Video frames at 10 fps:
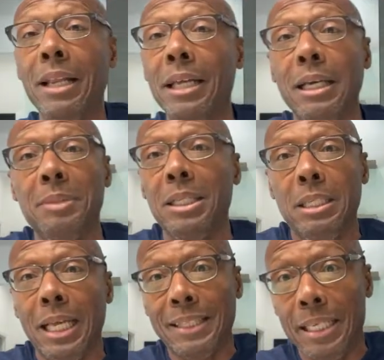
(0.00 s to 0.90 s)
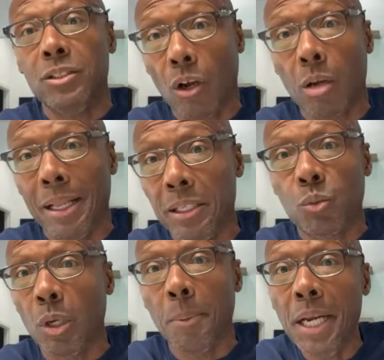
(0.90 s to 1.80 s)
I, I, I think he's talking about
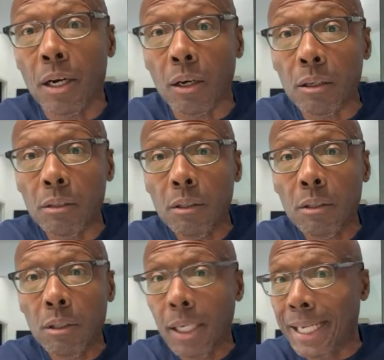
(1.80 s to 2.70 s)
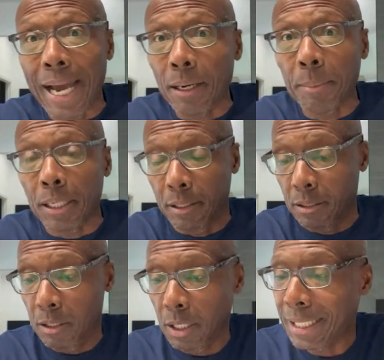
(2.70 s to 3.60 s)
this one up here. It gotta be.
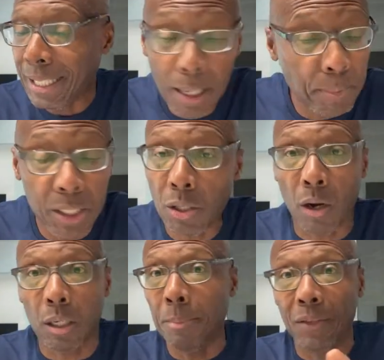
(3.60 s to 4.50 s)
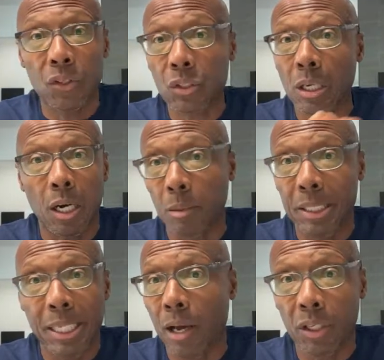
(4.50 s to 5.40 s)
Can't be talking about this economy
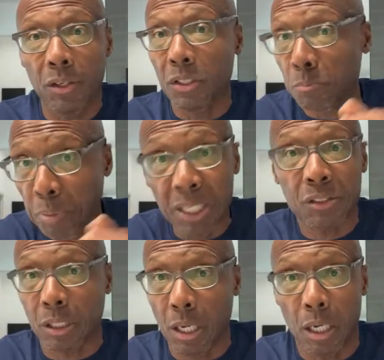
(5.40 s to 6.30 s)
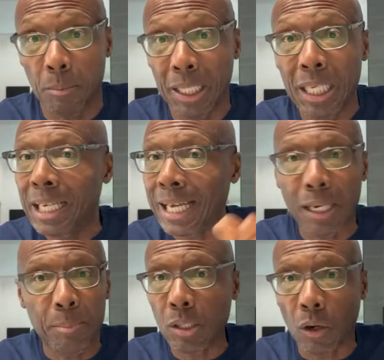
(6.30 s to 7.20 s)
down here, this bust economy.
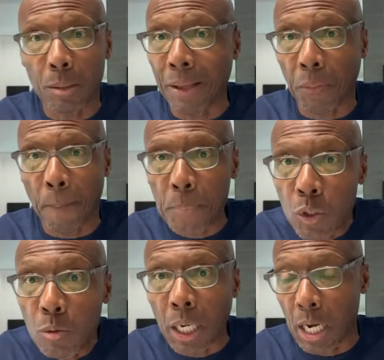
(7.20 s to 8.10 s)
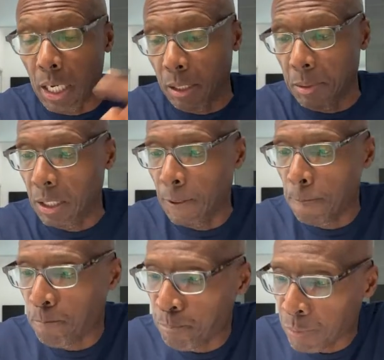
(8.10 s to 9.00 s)
Gotta be talking about the boom economy.
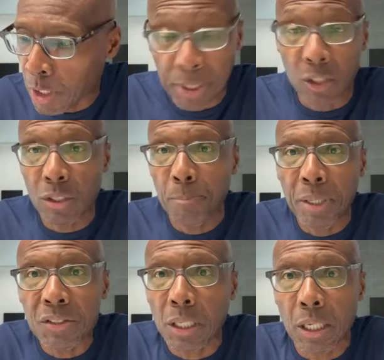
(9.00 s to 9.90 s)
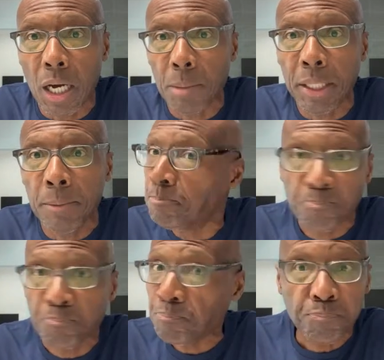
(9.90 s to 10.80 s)
Because the bust economy,
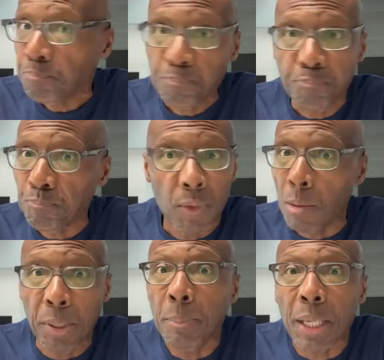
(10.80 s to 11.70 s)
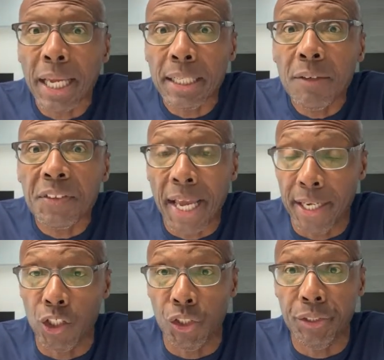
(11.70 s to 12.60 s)
people ain't living
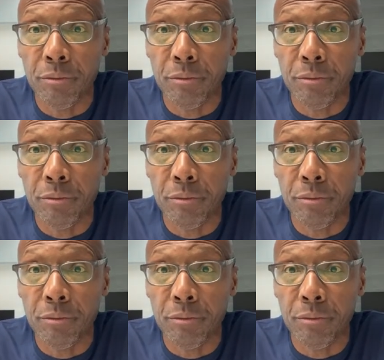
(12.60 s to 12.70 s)
that good.